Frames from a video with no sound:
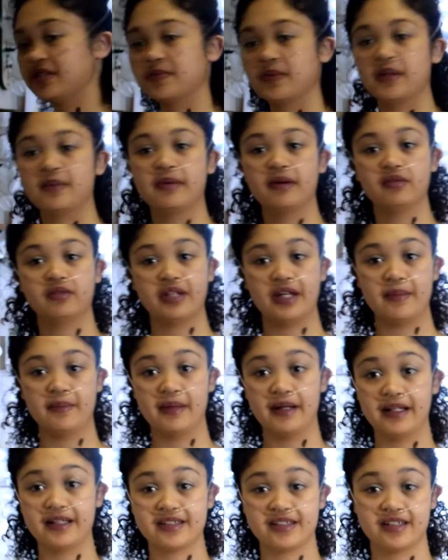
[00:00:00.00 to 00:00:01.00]
been about 10
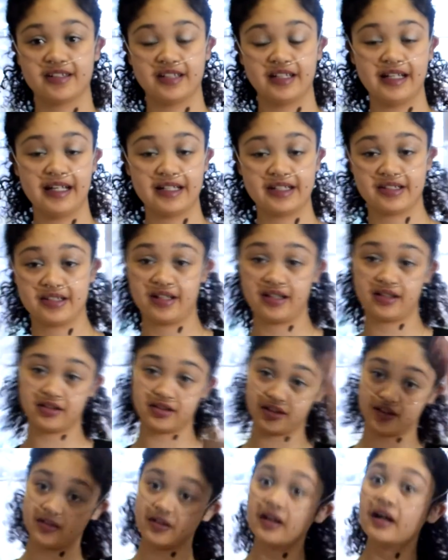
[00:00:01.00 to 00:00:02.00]
minutes since I last talked
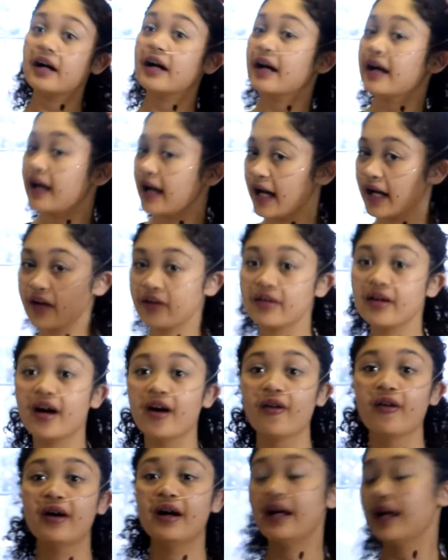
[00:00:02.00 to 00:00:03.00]
to you. I don't
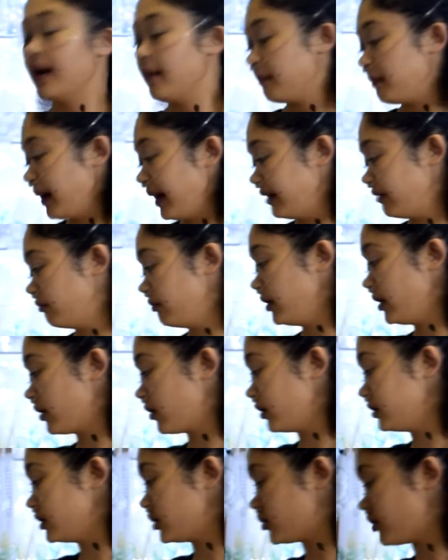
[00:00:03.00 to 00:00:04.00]
know, but we are going to